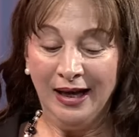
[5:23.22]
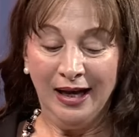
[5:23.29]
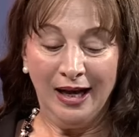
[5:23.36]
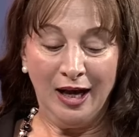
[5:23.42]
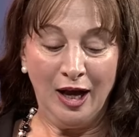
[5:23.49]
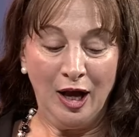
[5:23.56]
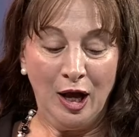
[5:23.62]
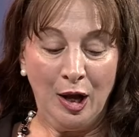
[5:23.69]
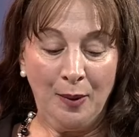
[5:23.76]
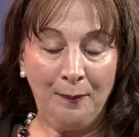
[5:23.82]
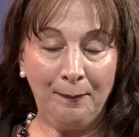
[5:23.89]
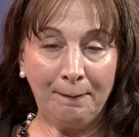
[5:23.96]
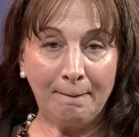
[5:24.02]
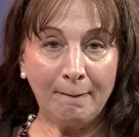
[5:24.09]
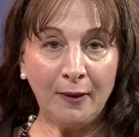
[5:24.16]

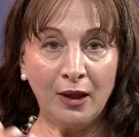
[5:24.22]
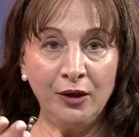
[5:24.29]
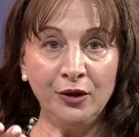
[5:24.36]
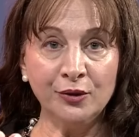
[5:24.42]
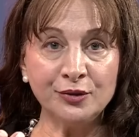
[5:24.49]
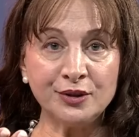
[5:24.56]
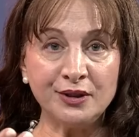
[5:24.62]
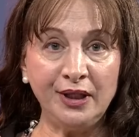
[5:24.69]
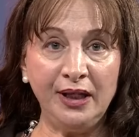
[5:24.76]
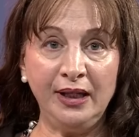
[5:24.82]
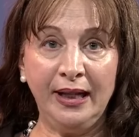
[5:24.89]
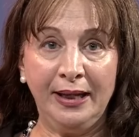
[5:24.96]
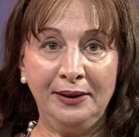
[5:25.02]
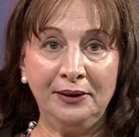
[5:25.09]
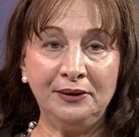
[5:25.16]
Um, you'll see
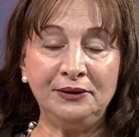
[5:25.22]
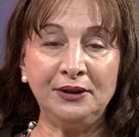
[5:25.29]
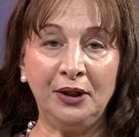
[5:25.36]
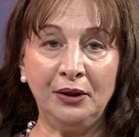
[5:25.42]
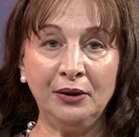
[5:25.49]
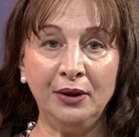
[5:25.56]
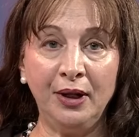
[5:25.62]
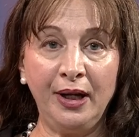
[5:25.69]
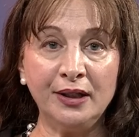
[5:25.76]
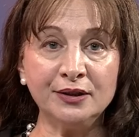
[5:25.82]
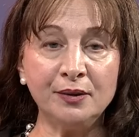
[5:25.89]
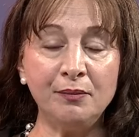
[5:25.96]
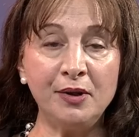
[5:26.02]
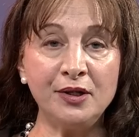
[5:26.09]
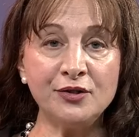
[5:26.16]
that Nadallah has
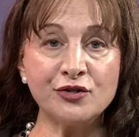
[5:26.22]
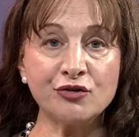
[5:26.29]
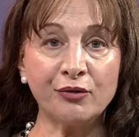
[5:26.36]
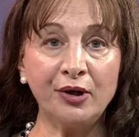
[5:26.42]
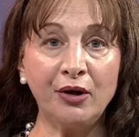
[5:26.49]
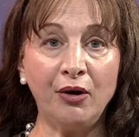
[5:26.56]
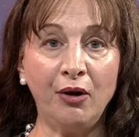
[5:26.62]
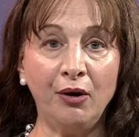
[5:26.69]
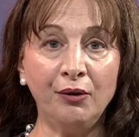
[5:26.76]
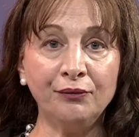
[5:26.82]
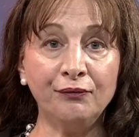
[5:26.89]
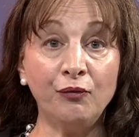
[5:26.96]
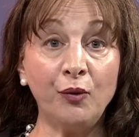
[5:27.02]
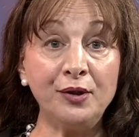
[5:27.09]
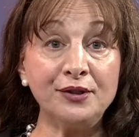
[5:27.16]
a ministry
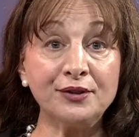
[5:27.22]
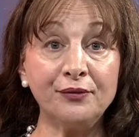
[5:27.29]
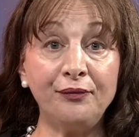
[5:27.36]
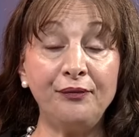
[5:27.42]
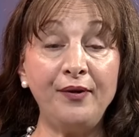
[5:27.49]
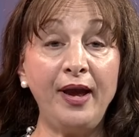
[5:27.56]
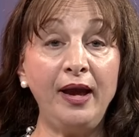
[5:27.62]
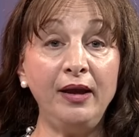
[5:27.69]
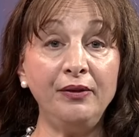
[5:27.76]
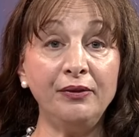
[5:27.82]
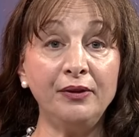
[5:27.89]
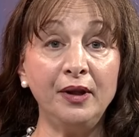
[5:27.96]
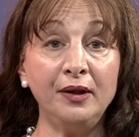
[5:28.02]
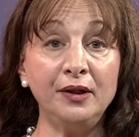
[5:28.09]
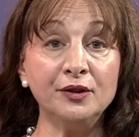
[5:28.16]
called Voice of Faith,
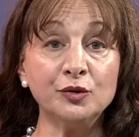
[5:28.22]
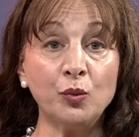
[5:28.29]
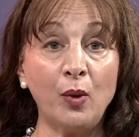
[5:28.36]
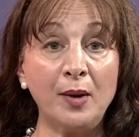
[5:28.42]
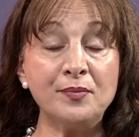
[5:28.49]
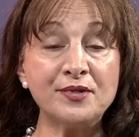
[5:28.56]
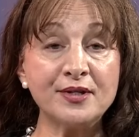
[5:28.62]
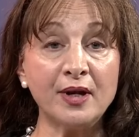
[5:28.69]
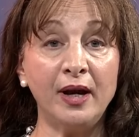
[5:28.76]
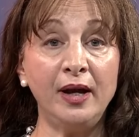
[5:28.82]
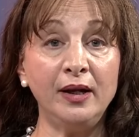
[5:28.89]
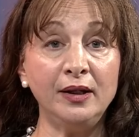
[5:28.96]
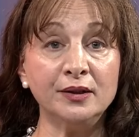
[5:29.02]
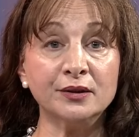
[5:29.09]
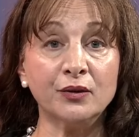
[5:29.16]
and his
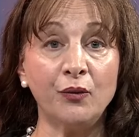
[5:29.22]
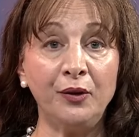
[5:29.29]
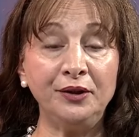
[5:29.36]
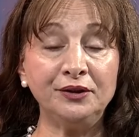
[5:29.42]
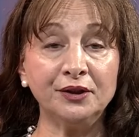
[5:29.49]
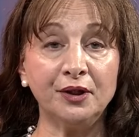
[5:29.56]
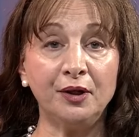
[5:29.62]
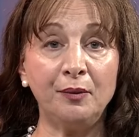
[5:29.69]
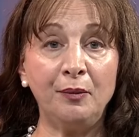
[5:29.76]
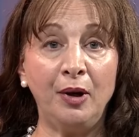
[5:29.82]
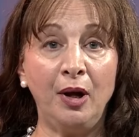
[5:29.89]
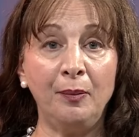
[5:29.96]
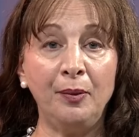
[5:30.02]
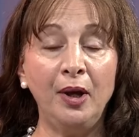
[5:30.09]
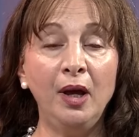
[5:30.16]
website is going to come
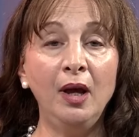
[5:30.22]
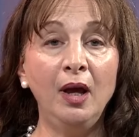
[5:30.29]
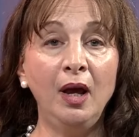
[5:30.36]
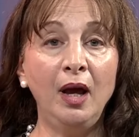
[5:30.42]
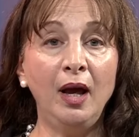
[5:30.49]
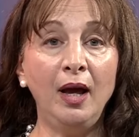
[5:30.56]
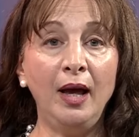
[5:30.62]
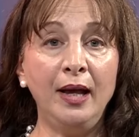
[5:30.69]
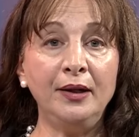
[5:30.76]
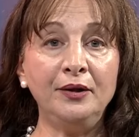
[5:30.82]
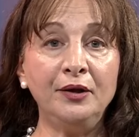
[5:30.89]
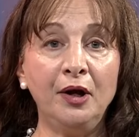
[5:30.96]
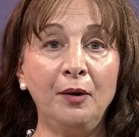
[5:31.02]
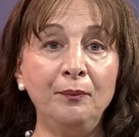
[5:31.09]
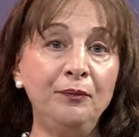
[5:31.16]
up, and
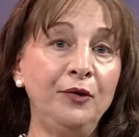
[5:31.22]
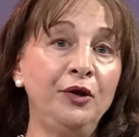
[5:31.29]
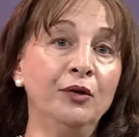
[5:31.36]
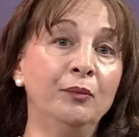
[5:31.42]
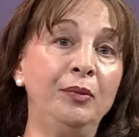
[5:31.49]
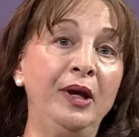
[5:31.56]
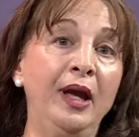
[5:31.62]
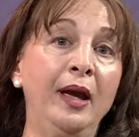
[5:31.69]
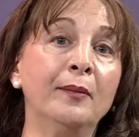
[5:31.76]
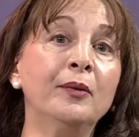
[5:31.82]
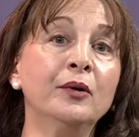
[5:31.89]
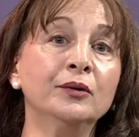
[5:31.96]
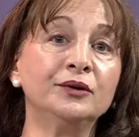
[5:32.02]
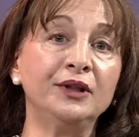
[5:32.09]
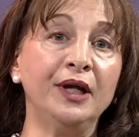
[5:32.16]
um, you'll be
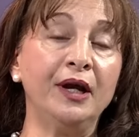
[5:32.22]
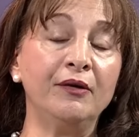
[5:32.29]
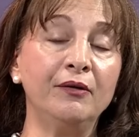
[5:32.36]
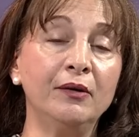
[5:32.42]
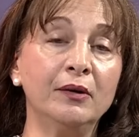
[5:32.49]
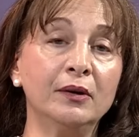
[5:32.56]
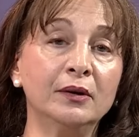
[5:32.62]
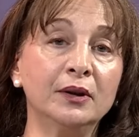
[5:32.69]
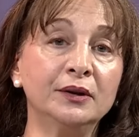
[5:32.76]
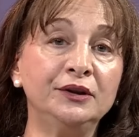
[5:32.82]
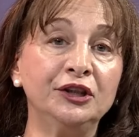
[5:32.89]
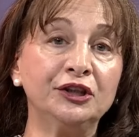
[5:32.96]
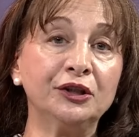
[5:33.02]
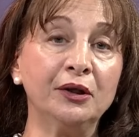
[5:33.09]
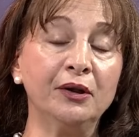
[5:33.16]
able to get uh,
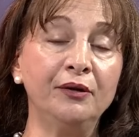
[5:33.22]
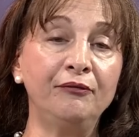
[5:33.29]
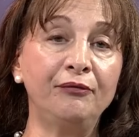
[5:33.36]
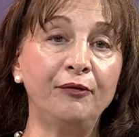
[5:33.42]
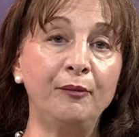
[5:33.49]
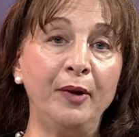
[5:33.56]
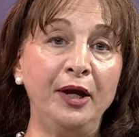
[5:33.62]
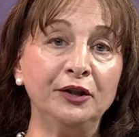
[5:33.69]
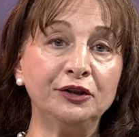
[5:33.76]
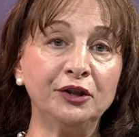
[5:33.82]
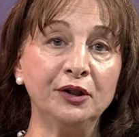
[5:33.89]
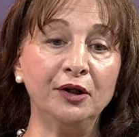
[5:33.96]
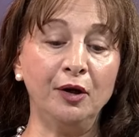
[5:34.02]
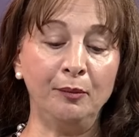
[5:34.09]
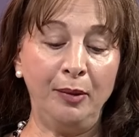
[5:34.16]
additional
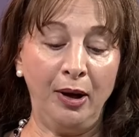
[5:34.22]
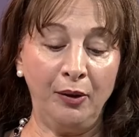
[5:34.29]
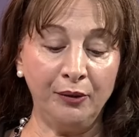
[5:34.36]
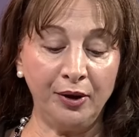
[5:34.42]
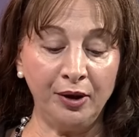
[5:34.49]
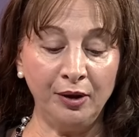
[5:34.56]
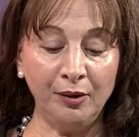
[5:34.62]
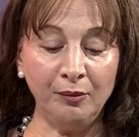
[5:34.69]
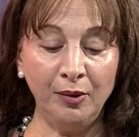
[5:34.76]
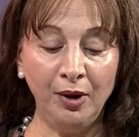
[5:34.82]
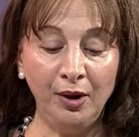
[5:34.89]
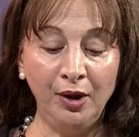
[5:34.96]
information about him.